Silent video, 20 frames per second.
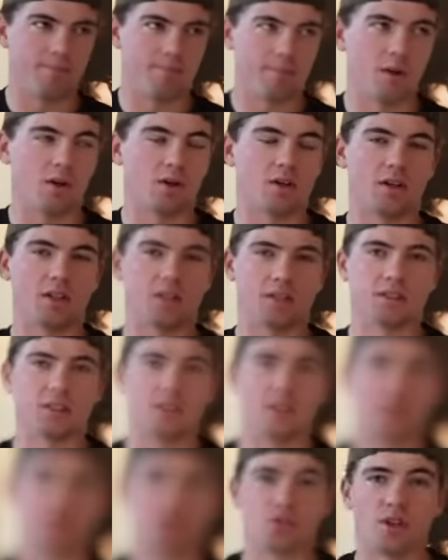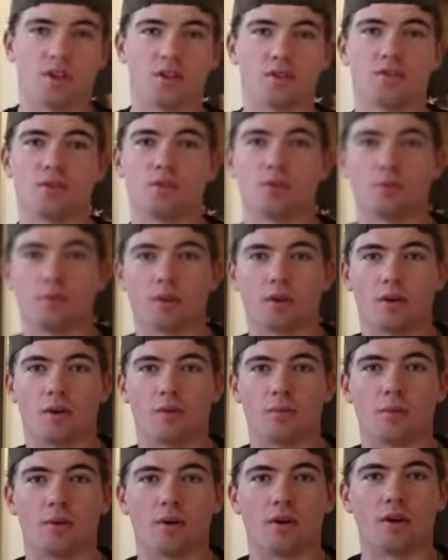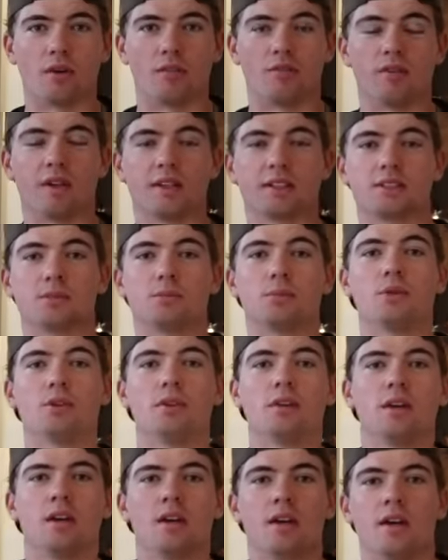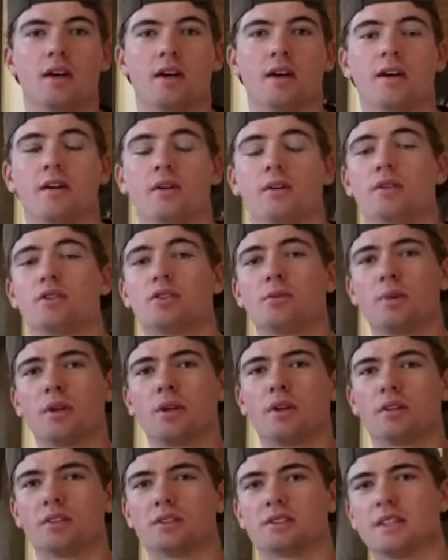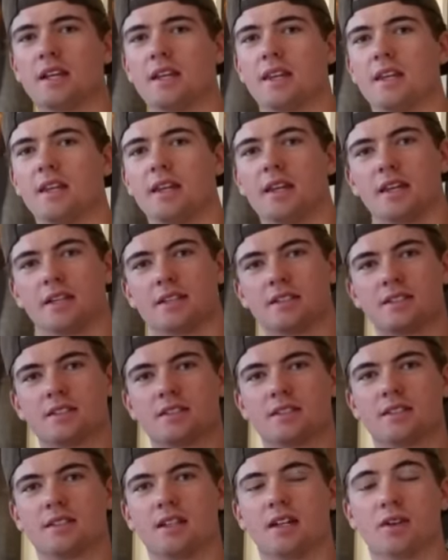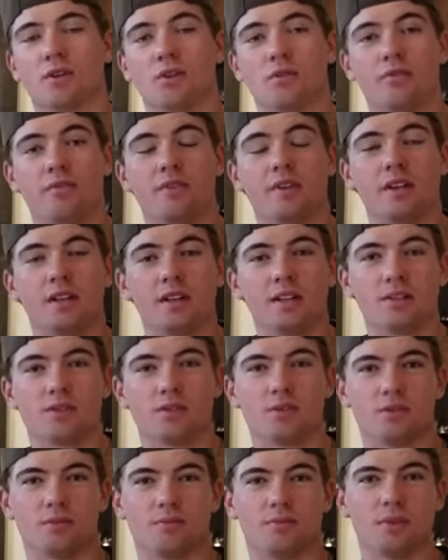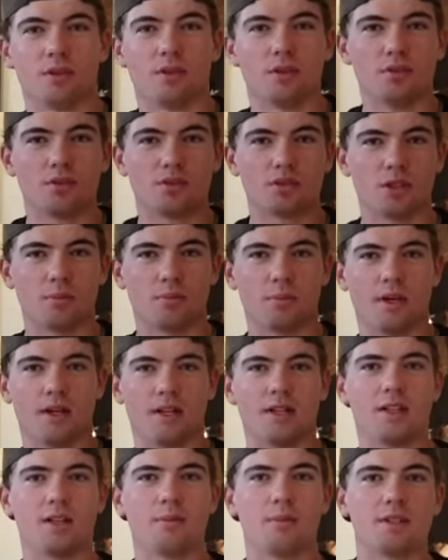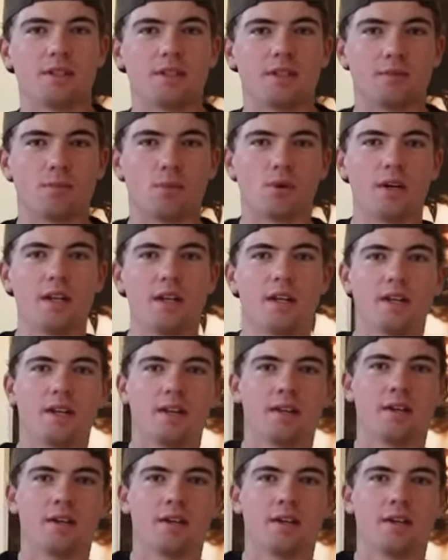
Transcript: because I try to become more flexible, and also because I think it's a good feeling to loose up a little bit in the morning.